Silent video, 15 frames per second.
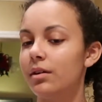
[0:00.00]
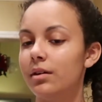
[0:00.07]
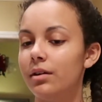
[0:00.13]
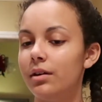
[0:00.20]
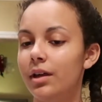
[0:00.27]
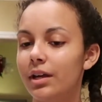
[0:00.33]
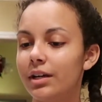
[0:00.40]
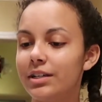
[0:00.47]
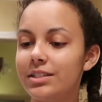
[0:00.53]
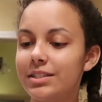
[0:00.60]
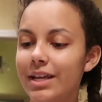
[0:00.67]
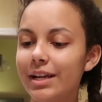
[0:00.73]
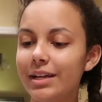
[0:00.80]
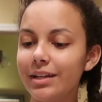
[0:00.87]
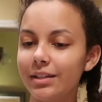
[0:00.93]
Because
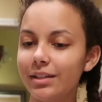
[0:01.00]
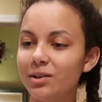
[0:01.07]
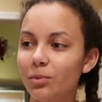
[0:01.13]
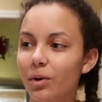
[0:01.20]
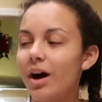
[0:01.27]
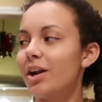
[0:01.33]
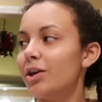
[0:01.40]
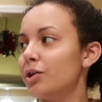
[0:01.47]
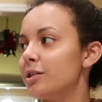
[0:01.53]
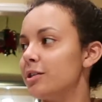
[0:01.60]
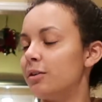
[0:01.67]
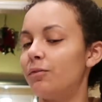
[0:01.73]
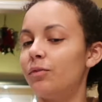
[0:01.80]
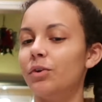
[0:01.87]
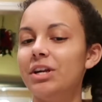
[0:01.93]
technically water
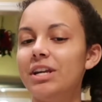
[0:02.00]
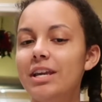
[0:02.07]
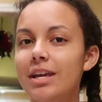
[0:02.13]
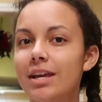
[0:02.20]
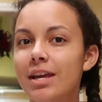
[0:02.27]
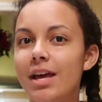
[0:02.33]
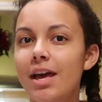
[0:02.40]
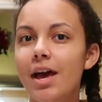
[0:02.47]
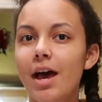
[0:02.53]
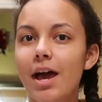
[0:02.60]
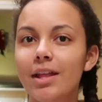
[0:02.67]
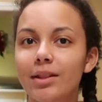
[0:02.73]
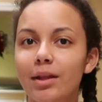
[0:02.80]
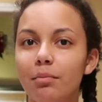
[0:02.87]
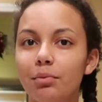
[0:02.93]
is free
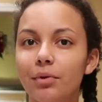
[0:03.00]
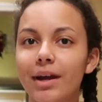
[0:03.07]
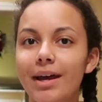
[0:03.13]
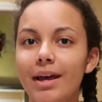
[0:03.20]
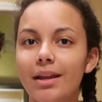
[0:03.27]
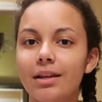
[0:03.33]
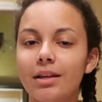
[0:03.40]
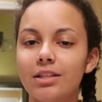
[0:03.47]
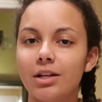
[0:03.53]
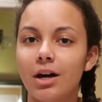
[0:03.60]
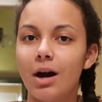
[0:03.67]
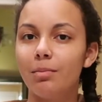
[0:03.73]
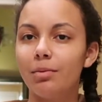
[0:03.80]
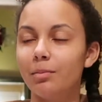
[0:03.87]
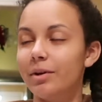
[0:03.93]
and the bread is
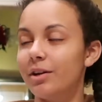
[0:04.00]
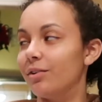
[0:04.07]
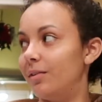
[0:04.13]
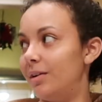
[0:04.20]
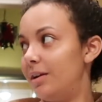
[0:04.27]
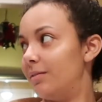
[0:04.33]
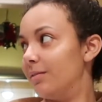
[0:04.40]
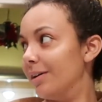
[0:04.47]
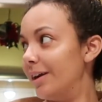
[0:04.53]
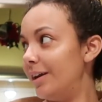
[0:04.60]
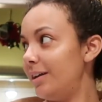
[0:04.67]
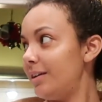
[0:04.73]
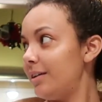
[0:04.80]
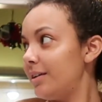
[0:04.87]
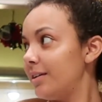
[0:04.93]
complimentary,
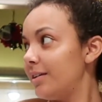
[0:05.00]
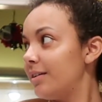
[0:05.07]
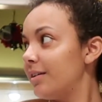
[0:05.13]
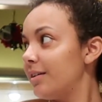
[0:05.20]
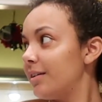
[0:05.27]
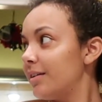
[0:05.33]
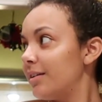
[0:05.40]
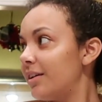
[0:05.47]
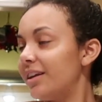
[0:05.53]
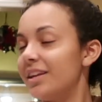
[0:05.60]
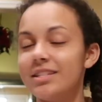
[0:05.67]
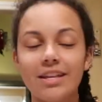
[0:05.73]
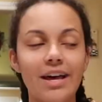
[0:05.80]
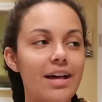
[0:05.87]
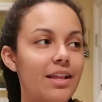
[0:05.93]
right?
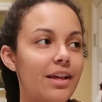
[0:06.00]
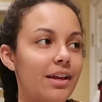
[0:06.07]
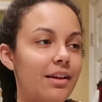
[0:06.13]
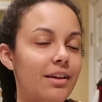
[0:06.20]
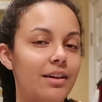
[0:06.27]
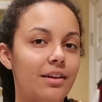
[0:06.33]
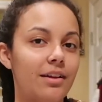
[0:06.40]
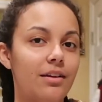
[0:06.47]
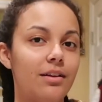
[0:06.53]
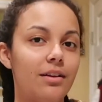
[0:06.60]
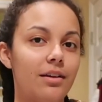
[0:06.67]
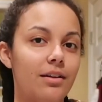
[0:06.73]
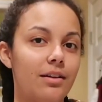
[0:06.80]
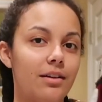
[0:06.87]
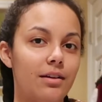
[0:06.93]
Is that like,
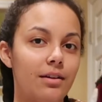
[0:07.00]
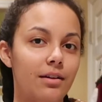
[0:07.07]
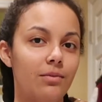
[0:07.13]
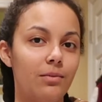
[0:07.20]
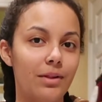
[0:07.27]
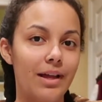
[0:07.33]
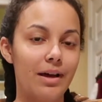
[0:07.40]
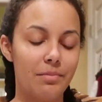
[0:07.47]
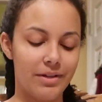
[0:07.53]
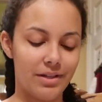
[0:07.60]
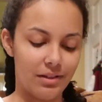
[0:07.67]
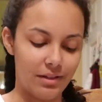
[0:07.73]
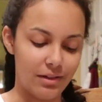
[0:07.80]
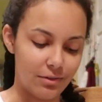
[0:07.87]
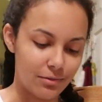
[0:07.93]
would that be
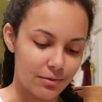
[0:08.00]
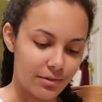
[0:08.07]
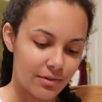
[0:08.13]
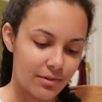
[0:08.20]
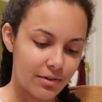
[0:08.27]
illegal?